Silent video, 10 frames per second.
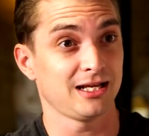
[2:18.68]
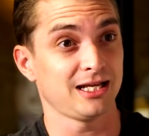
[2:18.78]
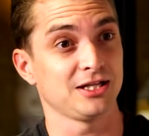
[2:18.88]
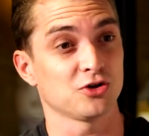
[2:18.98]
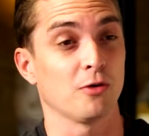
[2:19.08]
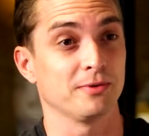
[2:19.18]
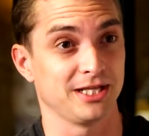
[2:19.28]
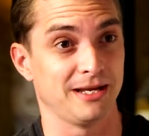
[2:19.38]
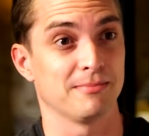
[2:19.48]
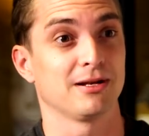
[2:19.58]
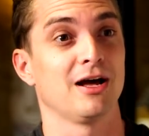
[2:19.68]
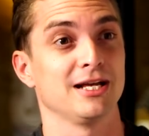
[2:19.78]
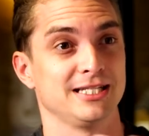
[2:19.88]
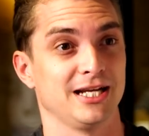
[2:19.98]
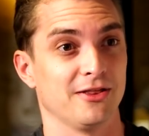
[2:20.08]
each opposite
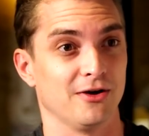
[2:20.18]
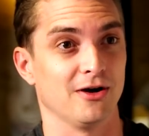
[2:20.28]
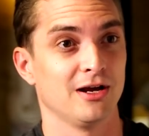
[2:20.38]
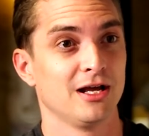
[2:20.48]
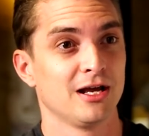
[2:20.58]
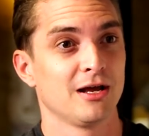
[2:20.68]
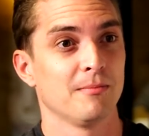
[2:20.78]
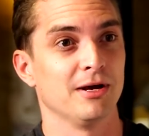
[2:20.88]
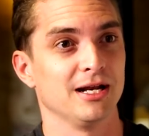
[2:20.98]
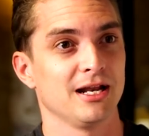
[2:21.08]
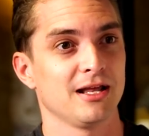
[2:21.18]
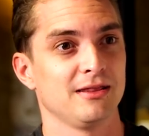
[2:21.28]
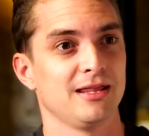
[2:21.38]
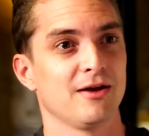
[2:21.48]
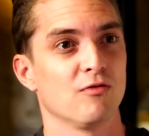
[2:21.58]
implies the other, but
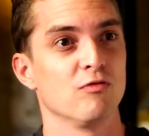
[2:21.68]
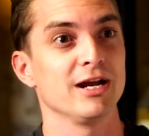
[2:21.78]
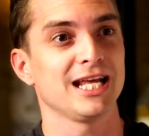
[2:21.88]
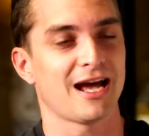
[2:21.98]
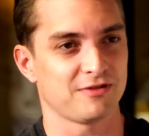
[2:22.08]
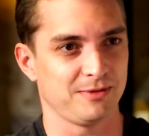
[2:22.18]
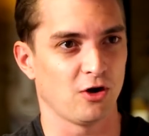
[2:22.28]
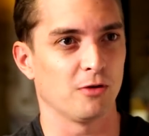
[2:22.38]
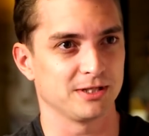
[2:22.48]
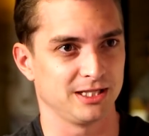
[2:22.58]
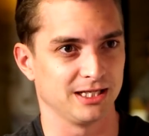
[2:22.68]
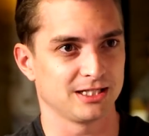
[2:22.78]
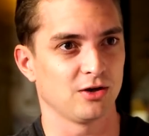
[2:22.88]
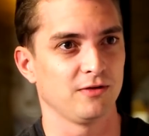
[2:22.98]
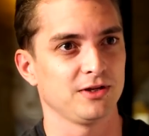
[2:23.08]
there really have to be opposites.
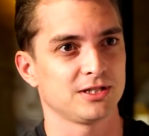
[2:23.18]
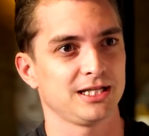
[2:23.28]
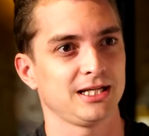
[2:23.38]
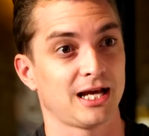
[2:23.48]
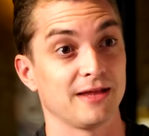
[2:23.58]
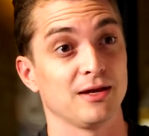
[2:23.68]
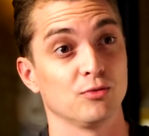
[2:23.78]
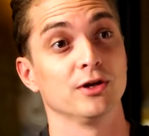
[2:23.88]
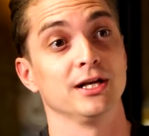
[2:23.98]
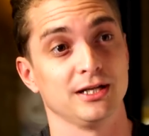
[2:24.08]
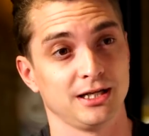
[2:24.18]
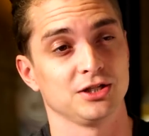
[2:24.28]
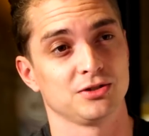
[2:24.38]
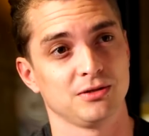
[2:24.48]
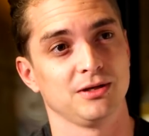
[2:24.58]
So if you see, and they would in,
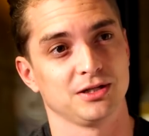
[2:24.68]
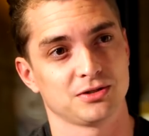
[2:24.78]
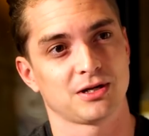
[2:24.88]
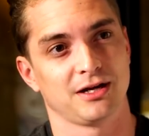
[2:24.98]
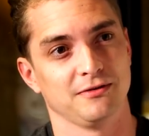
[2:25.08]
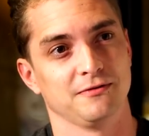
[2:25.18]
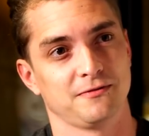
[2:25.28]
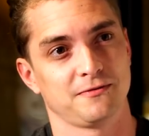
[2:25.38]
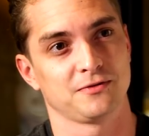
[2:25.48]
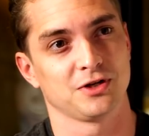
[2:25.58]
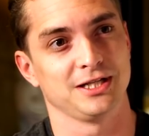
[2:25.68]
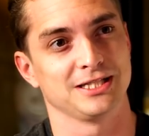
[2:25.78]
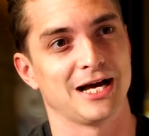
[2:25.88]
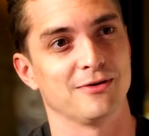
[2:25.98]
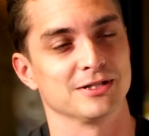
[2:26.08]
in, in kind of Chinese
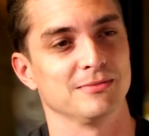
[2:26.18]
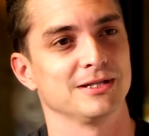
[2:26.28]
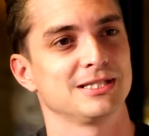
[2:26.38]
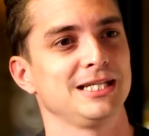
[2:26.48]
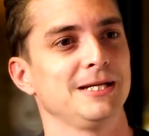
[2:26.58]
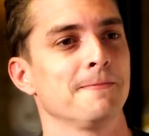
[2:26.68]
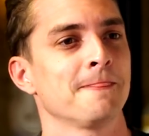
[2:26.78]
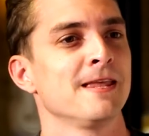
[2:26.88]
Taoism, they see